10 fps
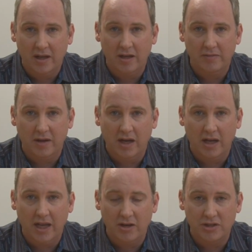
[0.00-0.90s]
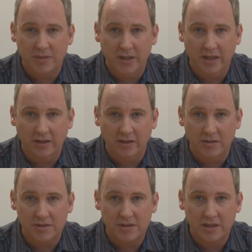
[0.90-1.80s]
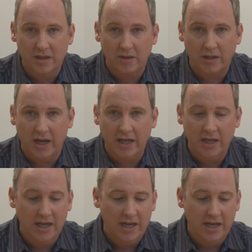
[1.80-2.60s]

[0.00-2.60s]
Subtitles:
of energy being used. Okay?